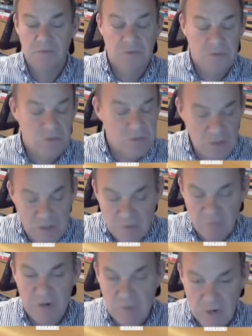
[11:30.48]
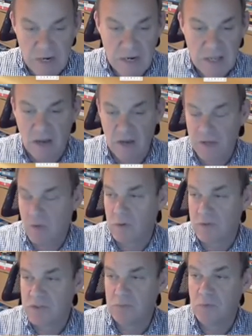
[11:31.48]
delivering really high
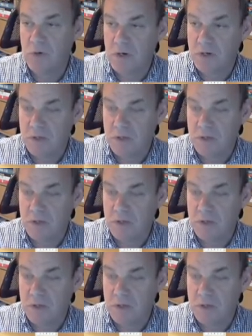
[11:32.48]
quality work